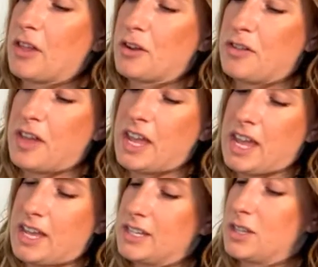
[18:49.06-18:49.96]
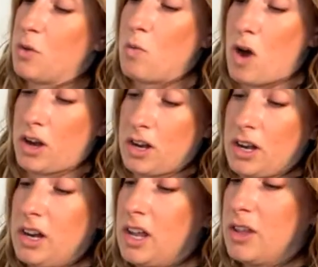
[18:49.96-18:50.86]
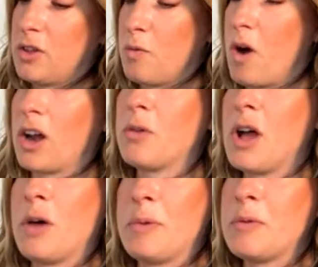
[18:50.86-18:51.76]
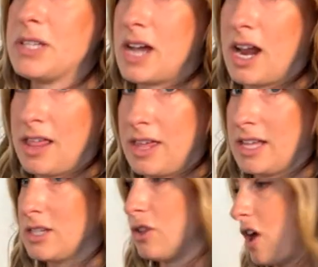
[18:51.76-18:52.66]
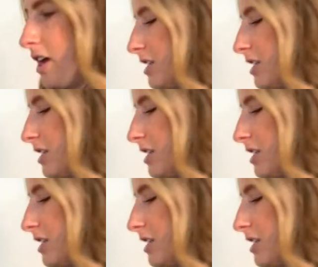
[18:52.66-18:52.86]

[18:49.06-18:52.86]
other thing is the water. The water will help you a ton. I think it's a lot